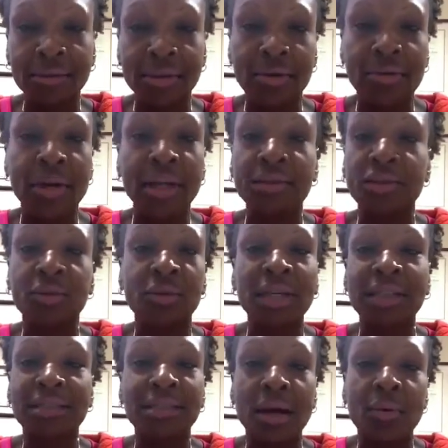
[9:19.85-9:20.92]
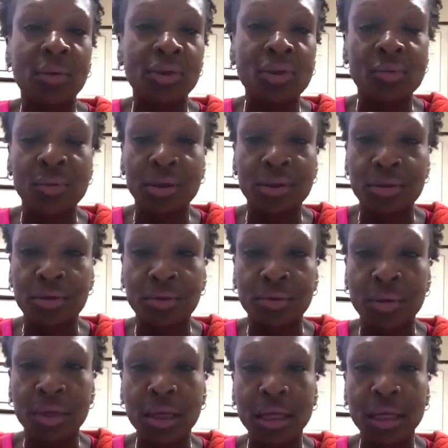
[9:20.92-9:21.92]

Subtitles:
All right, so that's not what you want to do.